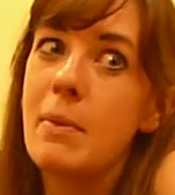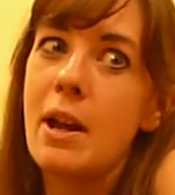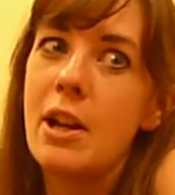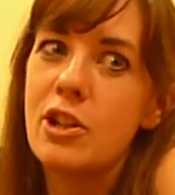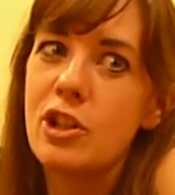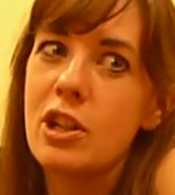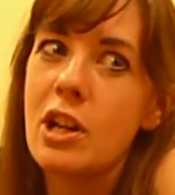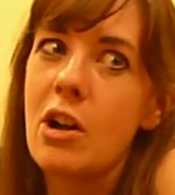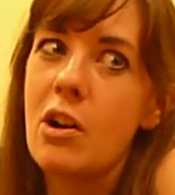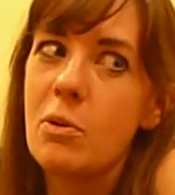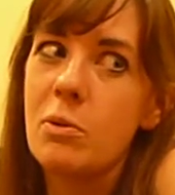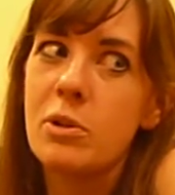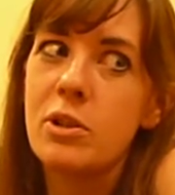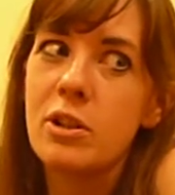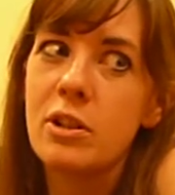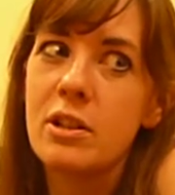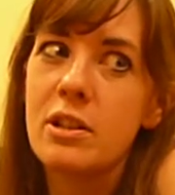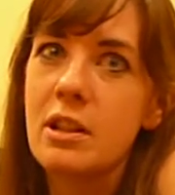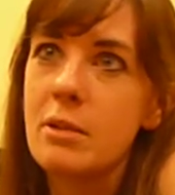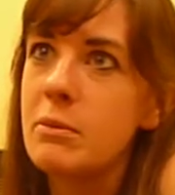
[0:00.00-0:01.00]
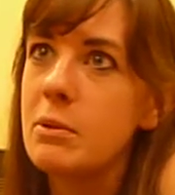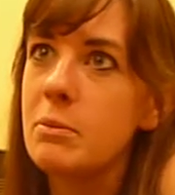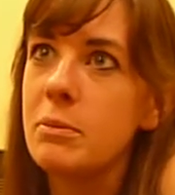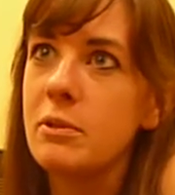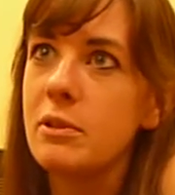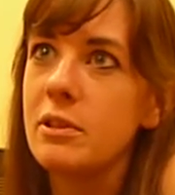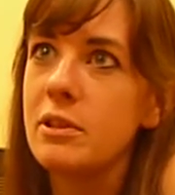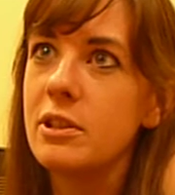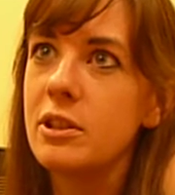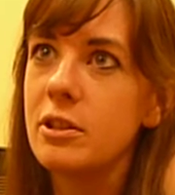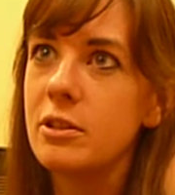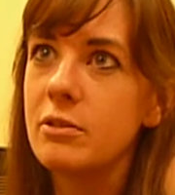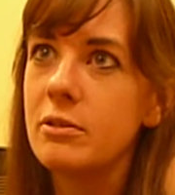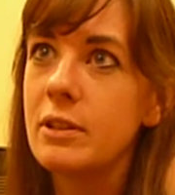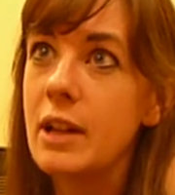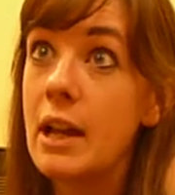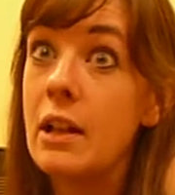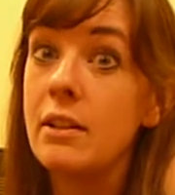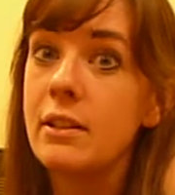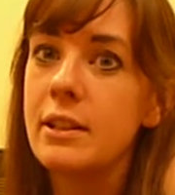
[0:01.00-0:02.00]
imagine how it would turn some people into
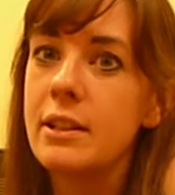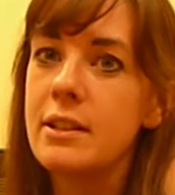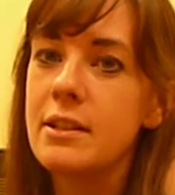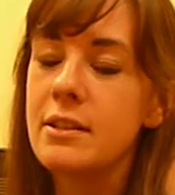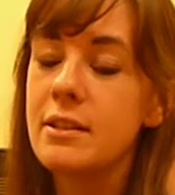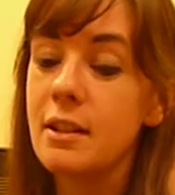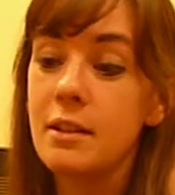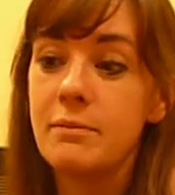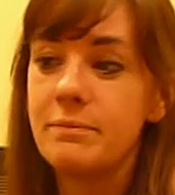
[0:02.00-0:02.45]
hellions.